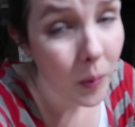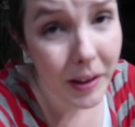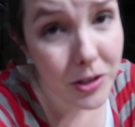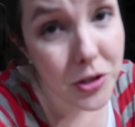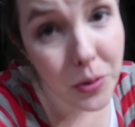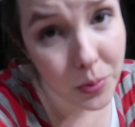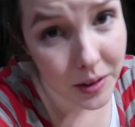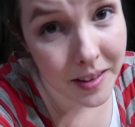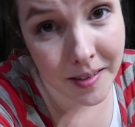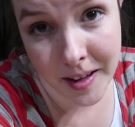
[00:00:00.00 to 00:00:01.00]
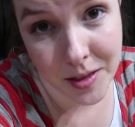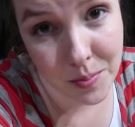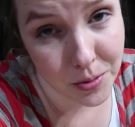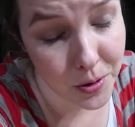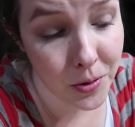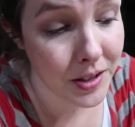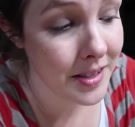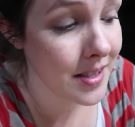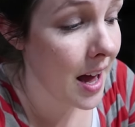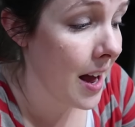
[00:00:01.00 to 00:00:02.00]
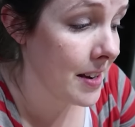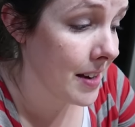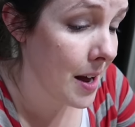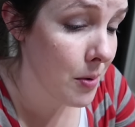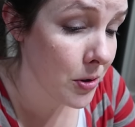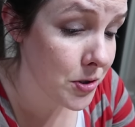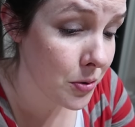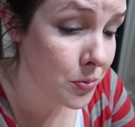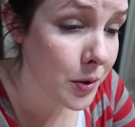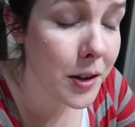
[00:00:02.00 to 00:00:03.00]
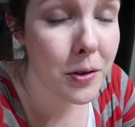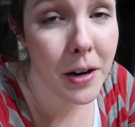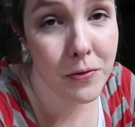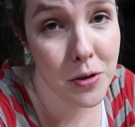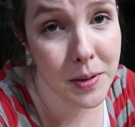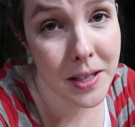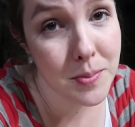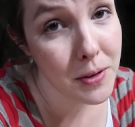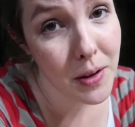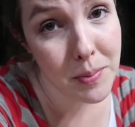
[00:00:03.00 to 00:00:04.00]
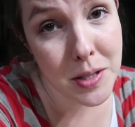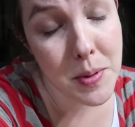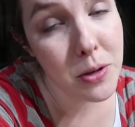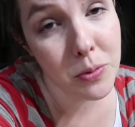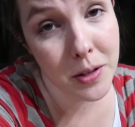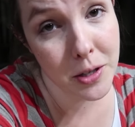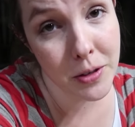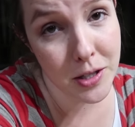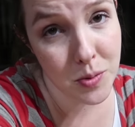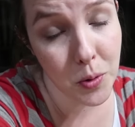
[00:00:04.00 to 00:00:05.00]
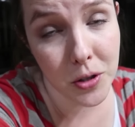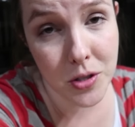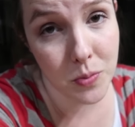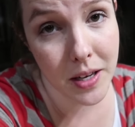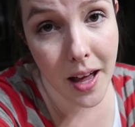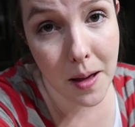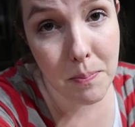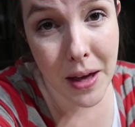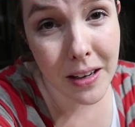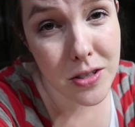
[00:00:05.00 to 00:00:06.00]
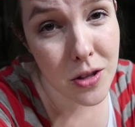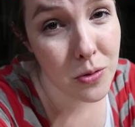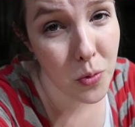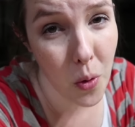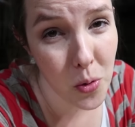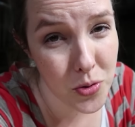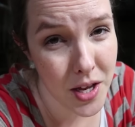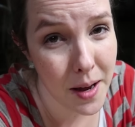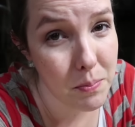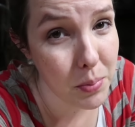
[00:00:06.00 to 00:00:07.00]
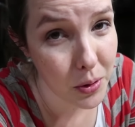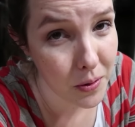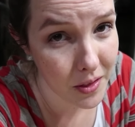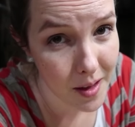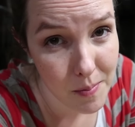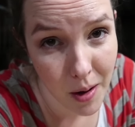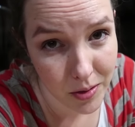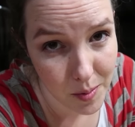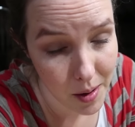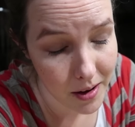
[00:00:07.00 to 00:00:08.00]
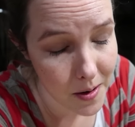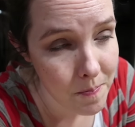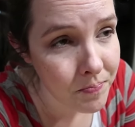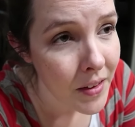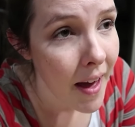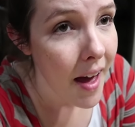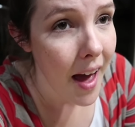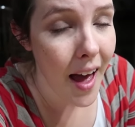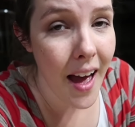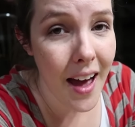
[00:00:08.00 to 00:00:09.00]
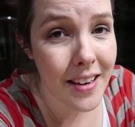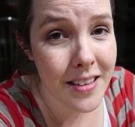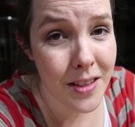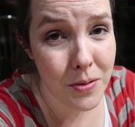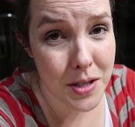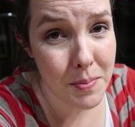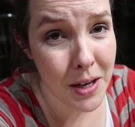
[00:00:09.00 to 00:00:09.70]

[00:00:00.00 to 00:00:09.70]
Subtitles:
Well, I actually really like the pierogies, and I'm also really grateful because my family's being really great sports. When I baked the rolls, I burnt them on the bottom. And there was a